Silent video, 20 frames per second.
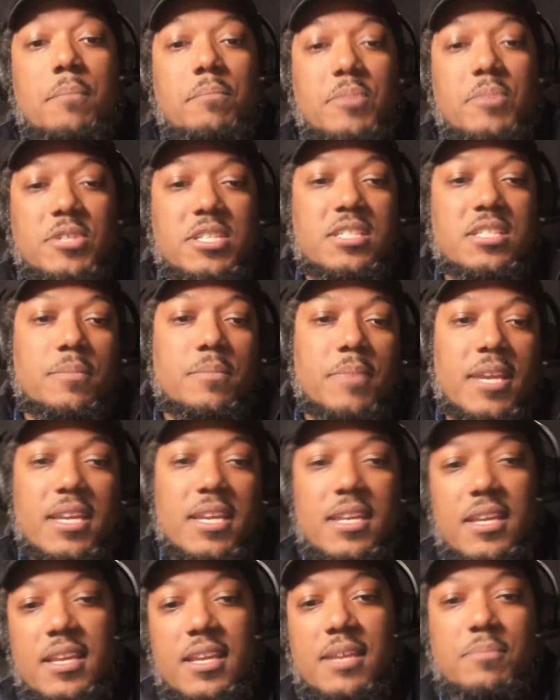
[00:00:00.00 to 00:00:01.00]

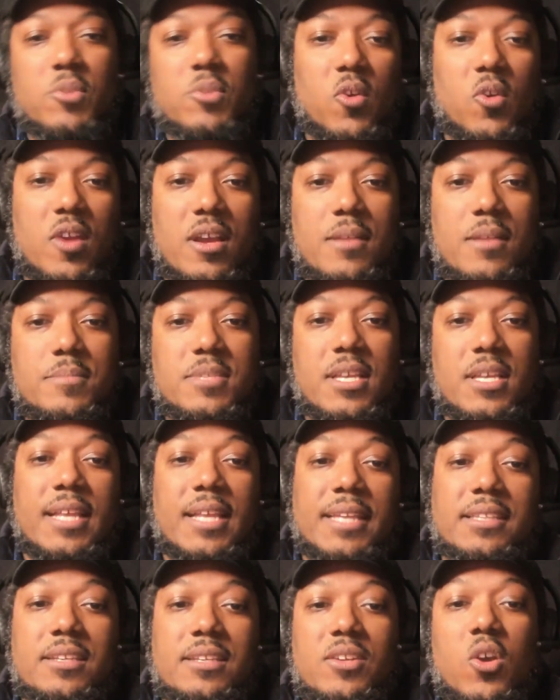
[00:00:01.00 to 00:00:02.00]
Participating in programs
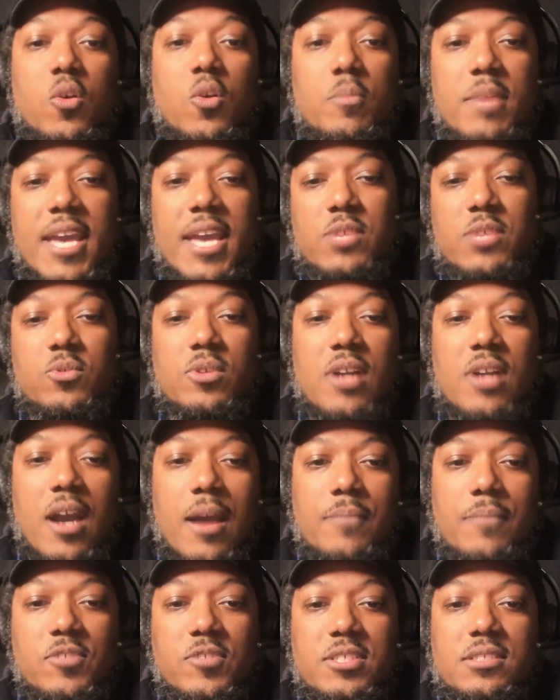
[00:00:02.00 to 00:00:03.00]
like the NOMA Annual
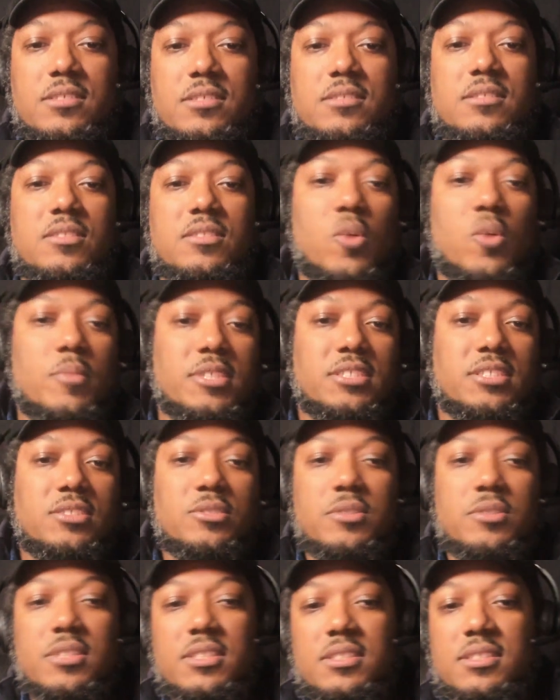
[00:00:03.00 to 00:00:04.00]
Conference, the NOMA
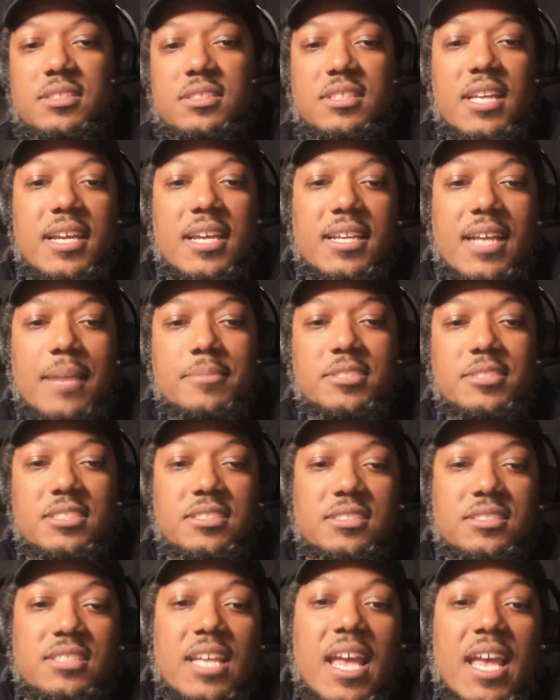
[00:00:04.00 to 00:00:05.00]
Student Design
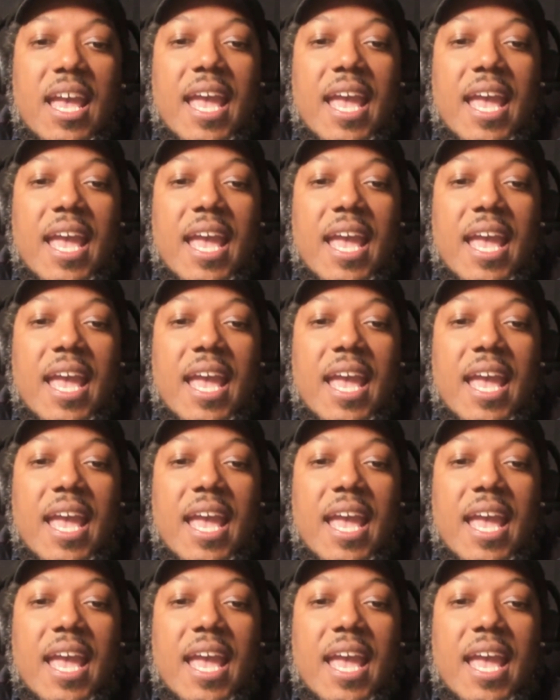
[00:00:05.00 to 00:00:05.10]
Competition,